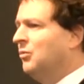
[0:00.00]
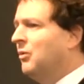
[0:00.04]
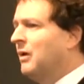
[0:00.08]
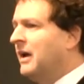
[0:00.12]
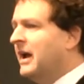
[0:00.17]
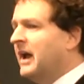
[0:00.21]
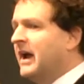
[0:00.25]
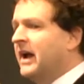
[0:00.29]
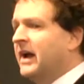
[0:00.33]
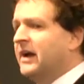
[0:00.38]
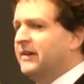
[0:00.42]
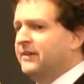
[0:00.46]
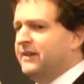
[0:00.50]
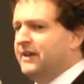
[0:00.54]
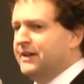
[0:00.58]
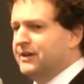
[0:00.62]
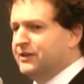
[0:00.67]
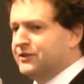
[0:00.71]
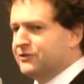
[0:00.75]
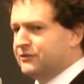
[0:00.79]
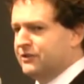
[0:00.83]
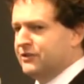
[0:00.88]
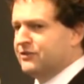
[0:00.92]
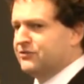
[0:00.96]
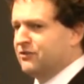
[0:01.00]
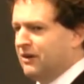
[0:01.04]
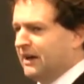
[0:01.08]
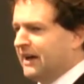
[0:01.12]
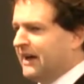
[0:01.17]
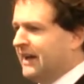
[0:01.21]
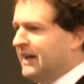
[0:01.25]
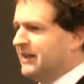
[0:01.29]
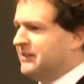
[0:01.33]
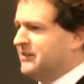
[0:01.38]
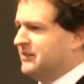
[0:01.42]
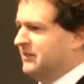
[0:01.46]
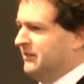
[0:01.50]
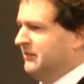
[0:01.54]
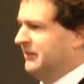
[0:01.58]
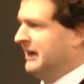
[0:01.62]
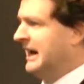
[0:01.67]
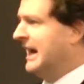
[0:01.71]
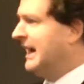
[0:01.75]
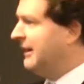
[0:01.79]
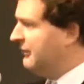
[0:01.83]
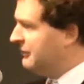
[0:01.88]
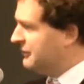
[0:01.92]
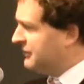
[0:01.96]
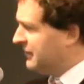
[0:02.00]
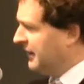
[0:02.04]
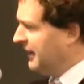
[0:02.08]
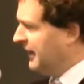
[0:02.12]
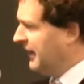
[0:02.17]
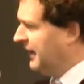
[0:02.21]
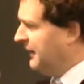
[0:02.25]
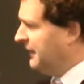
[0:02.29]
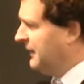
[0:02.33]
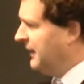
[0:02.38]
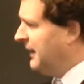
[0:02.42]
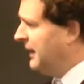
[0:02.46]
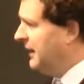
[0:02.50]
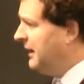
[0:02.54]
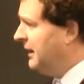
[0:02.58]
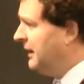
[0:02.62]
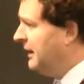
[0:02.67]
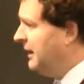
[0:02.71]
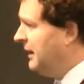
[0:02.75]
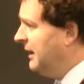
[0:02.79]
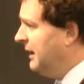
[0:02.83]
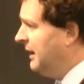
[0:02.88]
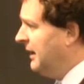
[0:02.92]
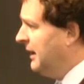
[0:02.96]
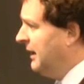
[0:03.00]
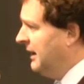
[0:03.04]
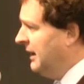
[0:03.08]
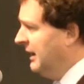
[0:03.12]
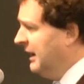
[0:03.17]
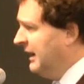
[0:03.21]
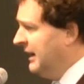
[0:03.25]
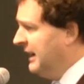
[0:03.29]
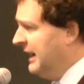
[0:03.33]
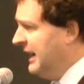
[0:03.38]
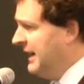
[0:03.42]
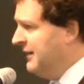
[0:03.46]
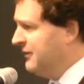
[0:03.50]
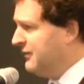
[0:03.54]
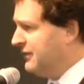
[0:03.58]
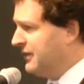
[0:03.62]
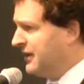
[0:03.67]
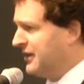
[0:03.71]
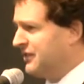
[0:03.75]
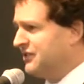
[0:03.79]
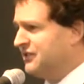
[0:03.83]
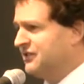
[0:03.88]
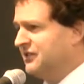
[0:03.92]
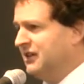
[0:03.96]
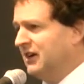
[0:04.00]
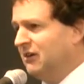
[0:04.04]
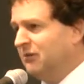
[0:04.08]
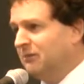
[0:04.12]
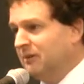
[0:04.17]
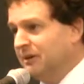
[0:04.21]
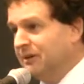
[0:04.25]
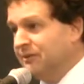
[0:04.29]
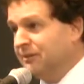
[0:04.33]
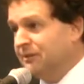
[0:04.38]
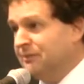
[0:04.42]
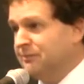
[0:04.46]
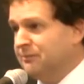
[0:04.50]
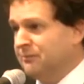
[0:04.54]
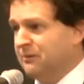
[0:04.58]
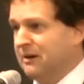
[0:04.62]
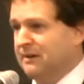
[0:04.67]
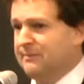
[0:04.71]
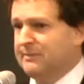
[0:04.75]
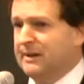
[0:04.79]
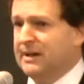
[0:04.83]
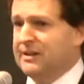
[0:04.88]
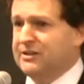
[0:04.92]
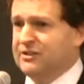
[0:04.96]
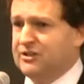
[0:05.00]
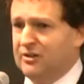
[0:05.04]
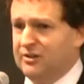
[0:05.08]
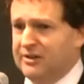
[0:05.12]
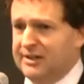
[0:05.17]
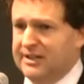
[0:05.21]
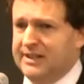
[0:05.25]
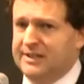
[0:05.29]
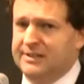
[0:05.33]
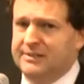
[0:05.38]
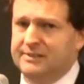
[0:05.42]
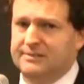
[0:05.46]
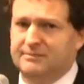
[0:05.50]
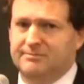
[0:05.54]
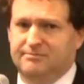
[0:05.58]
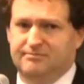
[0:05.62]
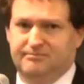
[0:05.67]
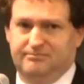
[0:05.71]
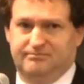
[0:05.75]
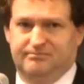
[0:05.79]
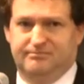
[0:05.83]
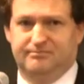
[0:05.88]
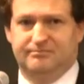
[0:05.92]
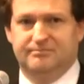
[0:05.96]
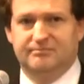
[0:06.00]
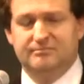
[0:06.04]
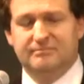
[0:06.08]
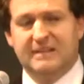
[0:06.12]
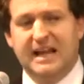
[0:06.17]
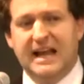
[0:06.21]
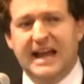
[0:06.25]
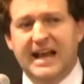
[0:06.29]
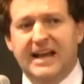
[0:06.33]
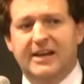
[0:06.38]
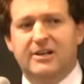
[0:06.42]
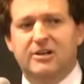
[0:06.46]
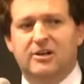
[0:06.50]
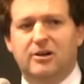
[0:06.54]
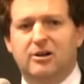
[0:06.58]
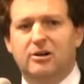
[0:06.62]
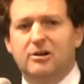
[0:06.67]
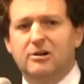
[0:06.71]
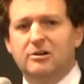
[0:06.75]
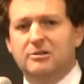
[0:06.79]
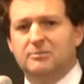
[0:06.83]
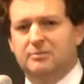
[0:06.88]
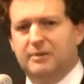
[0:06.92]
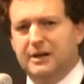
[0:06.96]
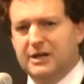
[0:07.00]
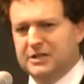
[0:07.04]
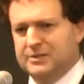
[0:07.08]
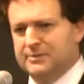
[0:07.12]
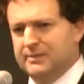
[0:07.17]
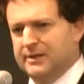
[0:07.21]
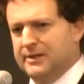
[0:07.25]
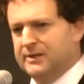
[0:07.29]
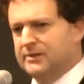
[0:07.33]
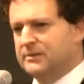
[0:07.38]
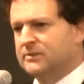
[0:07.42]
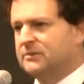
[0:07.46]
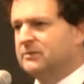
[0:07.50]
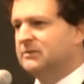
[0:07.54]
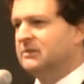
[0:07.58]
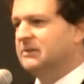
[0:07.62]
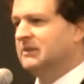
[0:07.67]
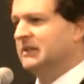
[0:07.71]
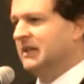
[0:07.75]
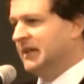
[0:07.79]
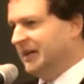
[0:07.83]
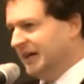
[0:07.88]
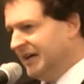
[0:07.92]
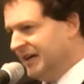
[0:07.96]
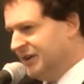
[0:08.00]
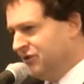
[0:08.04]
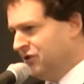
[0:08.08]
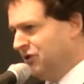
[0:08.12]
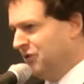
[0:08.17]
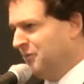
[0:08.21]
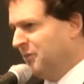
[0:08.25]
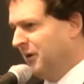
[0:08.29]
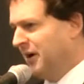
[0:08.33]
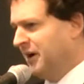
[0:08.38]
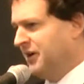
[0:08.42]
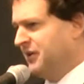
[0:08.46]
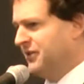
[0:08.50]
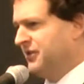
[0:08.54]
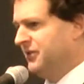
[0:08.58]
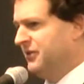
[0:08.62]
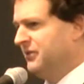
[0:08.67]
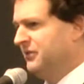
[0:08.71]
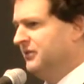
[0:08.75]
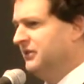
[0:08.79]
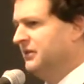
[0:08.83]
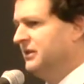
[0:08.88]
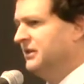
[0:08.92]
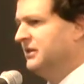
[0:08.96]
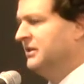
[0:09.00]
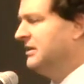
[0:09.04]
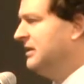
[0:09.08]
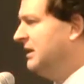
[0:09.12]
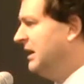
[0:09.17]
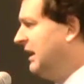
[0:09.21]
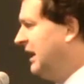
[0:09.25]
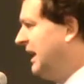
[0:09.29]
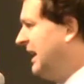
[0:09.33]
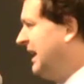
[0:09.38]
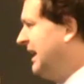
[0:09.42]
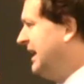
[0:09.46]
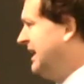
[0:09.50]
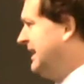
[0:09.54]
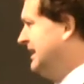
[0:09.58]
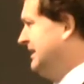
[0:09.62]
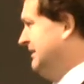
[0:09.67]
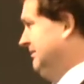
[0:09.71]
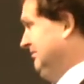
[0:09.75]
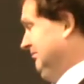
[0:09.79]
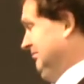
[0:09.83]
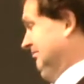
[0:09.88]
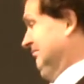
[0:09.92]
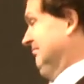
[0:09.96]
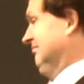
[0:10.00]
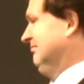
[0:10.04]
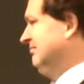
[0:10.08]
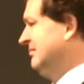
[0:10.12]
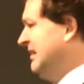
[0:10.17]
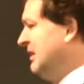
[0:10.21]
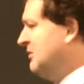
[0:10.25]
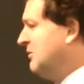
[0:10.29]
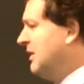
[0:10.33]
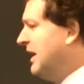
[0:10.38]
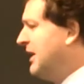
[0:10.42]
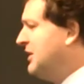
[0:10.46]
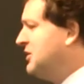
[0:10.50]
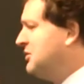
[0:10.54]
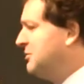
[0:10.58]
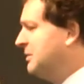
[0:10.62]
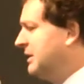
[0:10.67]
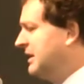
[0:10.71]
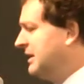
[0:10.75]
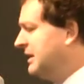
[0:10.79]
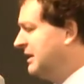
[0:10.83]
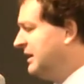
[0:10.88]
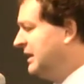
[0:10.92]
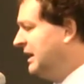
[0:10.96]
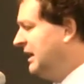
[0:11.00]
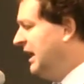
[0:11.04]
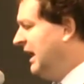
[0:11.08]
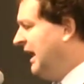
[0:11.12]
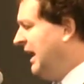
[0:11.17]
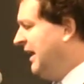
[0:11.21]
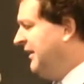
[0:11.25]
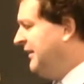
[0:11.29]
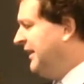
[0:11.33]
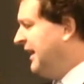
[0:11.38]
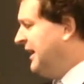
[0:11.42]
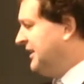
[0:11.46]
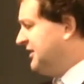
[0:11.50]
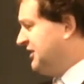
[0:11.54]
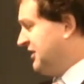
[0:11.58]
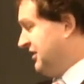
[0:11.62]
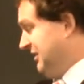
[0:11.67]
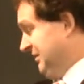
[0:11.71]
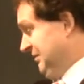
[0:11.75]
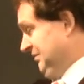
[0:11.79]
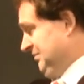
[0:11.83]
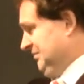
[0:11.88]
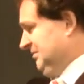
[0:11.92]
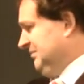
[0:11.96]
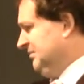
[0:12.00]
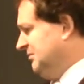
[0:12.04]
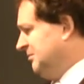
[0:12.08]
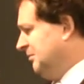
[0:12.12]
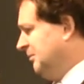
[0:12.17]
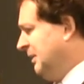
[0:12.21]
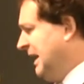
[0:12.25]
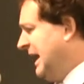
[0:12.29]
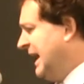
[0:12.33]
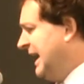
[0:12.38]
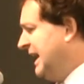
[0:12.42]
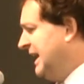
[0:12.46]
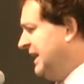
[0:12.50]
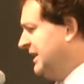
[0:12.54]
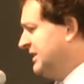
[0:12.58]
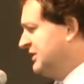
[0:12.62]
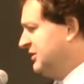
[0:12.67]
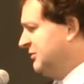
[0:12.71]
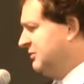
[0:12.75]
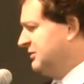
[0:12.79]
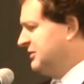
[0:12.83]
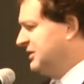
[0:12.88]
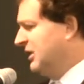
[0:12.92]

where the industry's trying to get to and how it's going to get there. Everything is dealt with pretty much on an ad hoc, piecemeal, issue-by-issue uh, arrangement. And that's partly as a